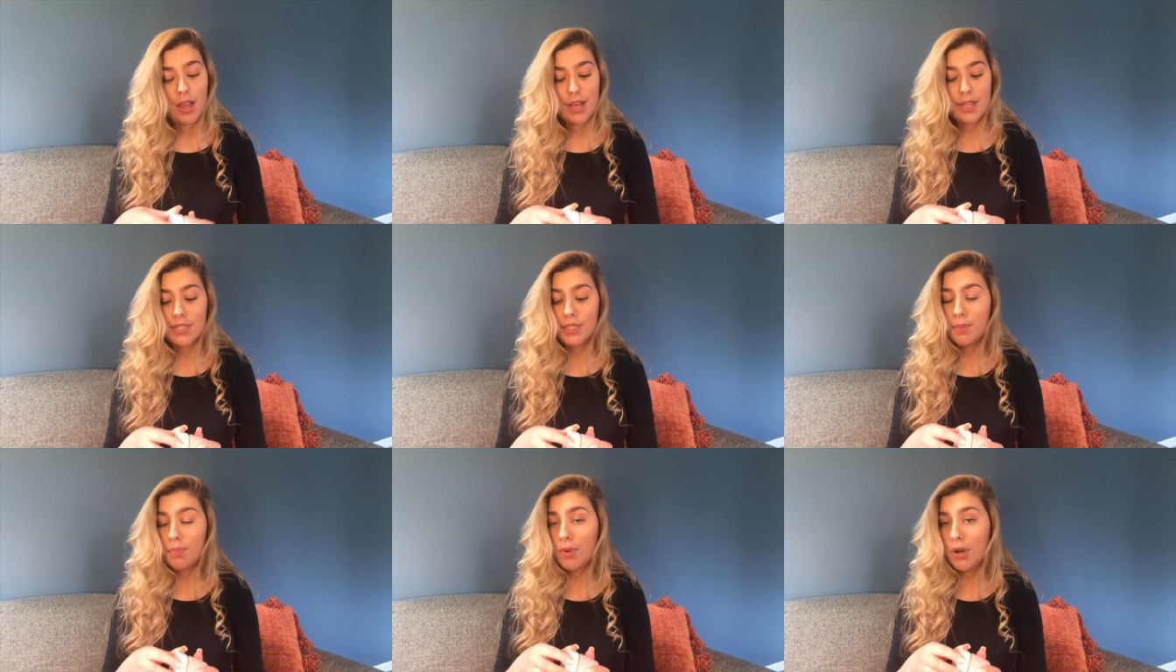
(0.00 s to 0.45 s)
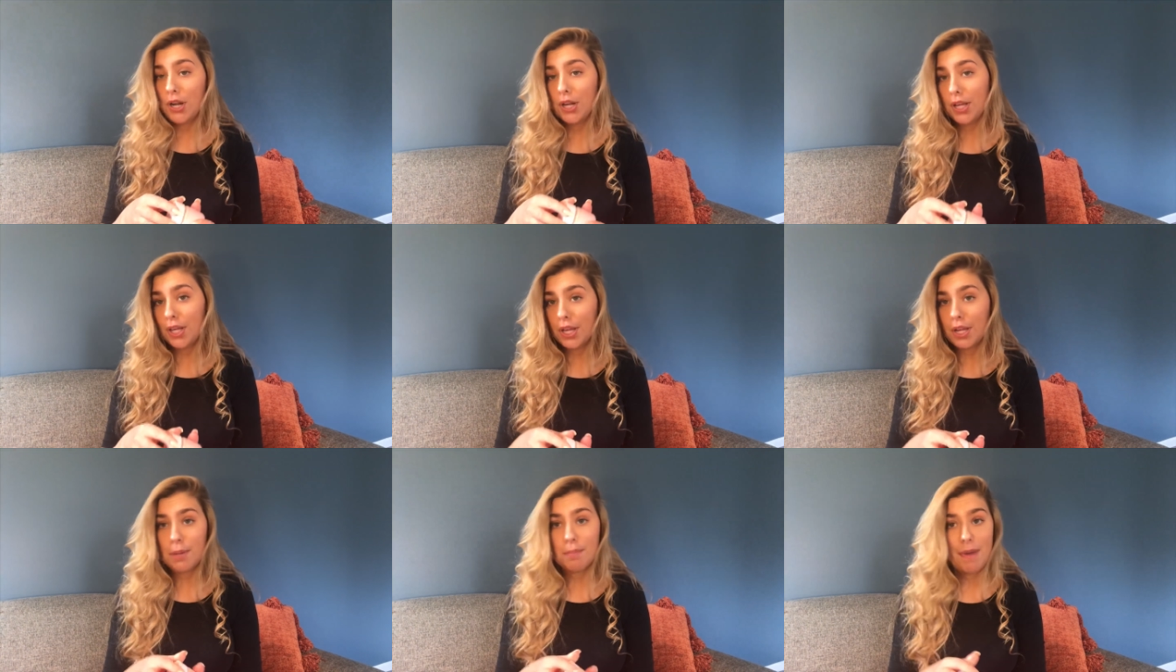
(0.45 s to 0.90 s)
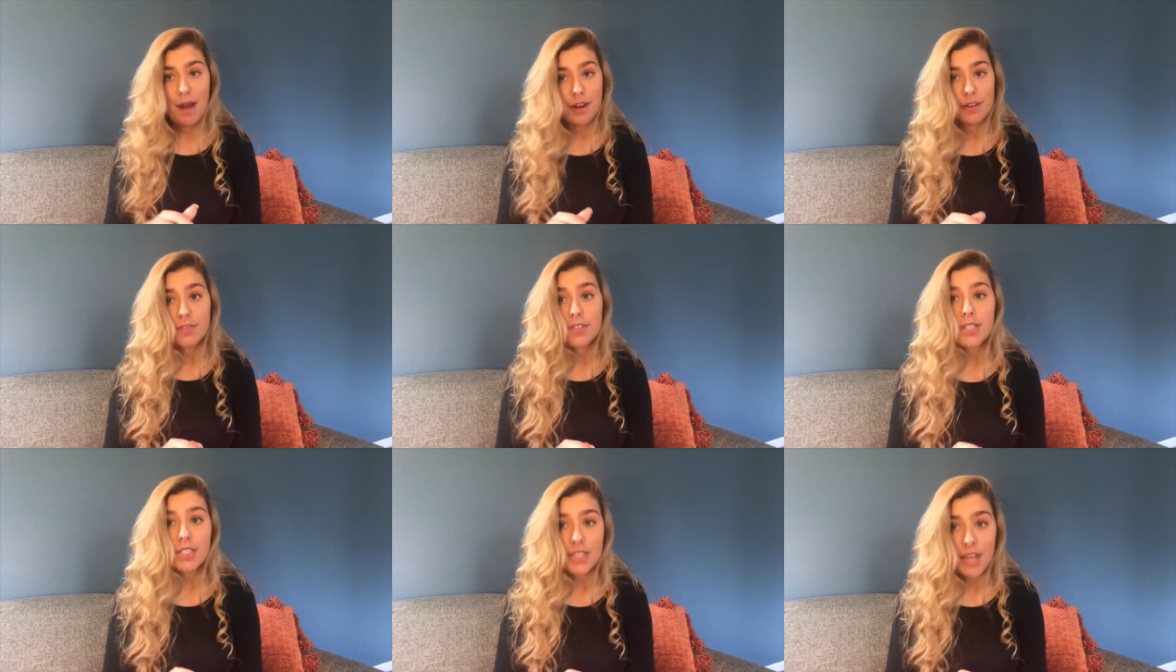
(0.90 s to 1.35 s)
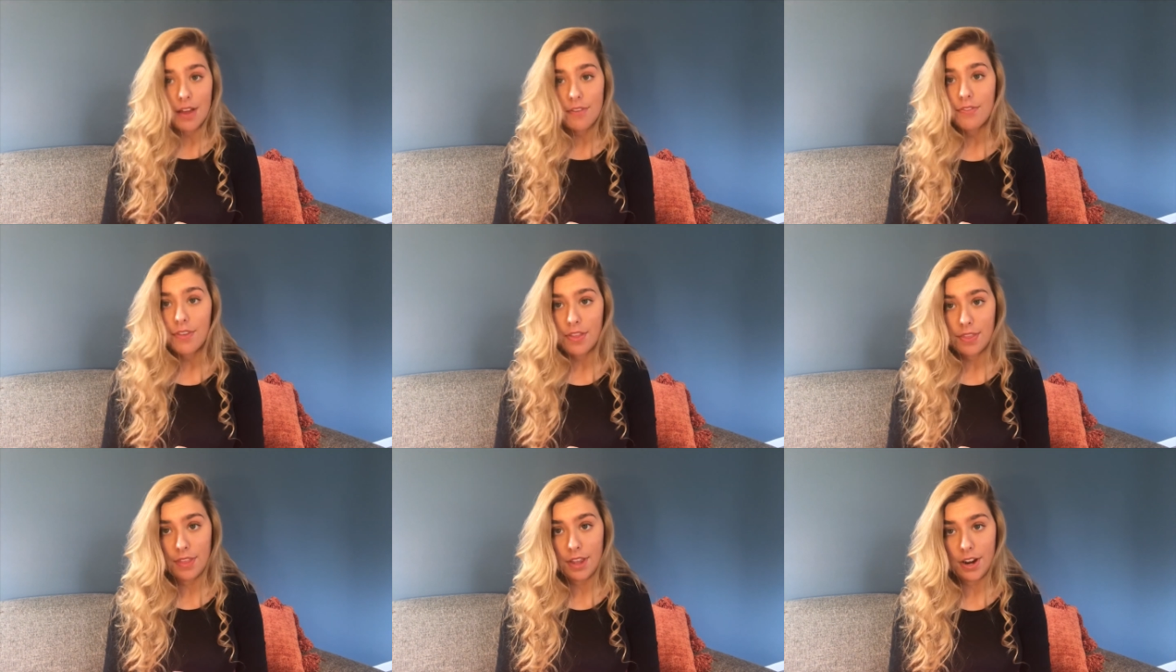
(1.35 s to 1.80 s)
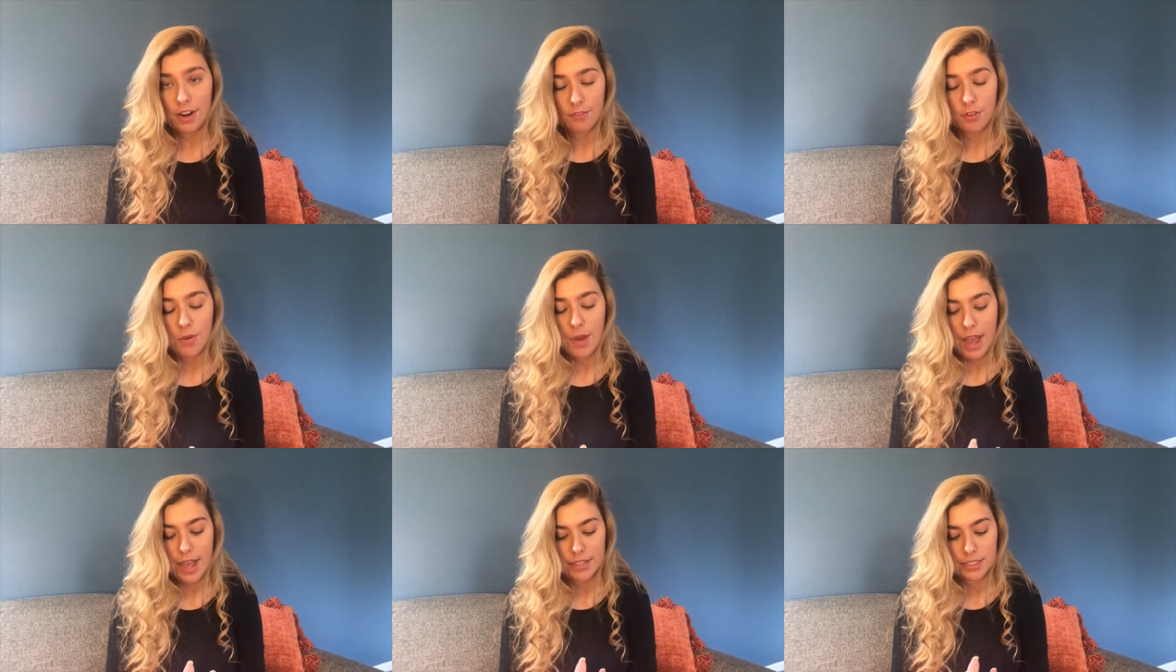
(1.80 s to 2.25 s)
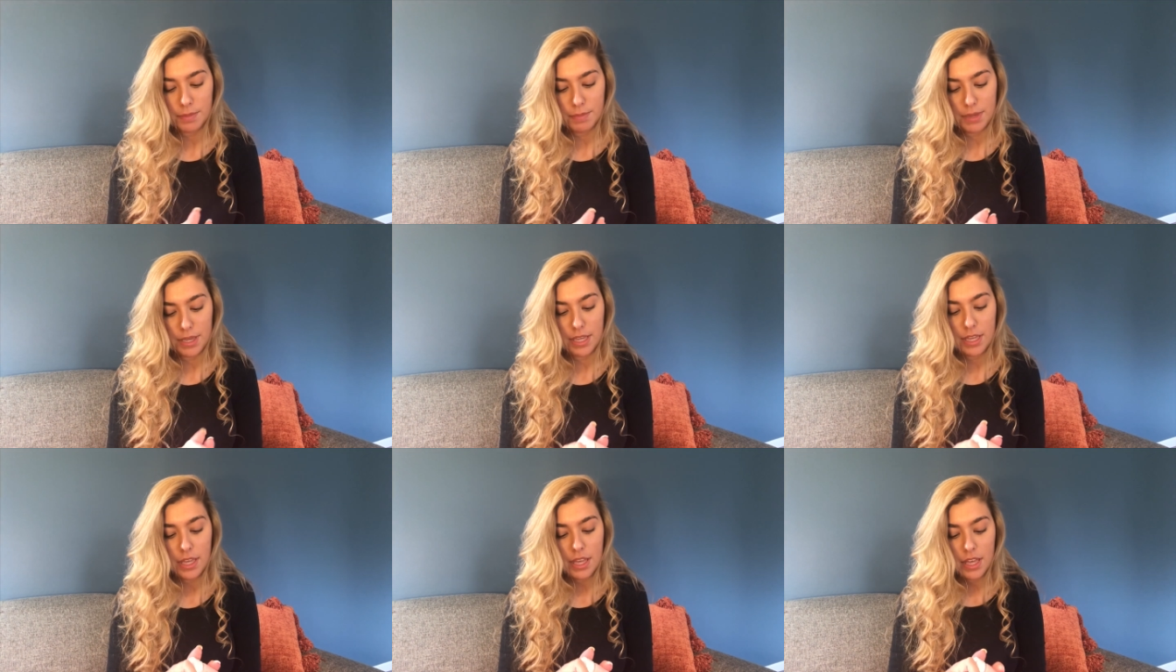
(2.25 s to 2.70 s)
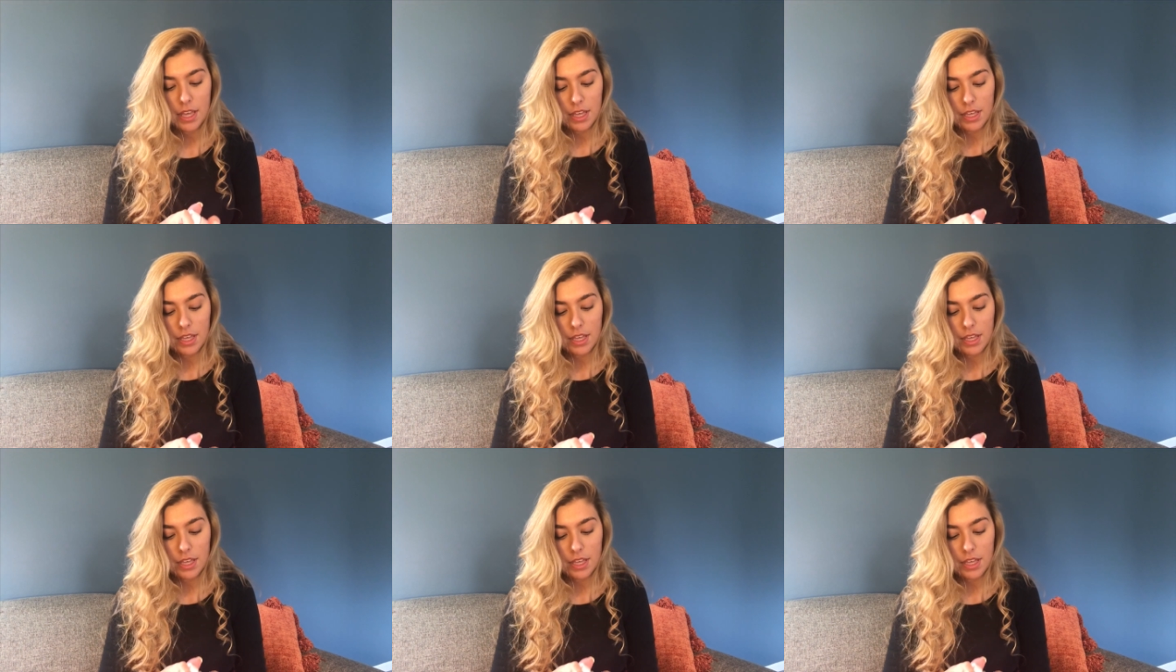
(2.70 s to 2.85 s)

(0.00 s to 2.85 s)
it's a pretty good amount of stuff in there if you ask me.